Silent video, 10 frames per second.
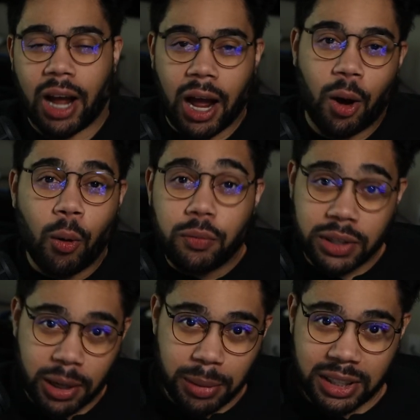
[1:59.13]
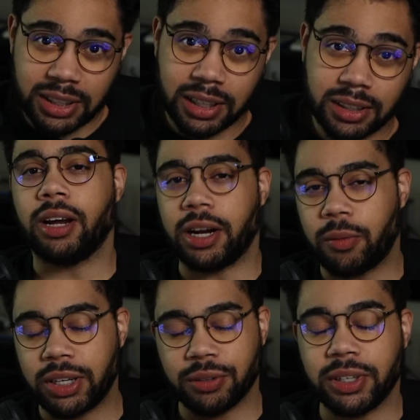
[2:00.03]
hopefully that makes sense.
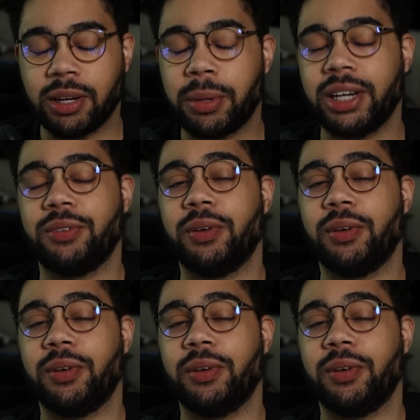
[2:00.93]
Anyways, the reason I'm making this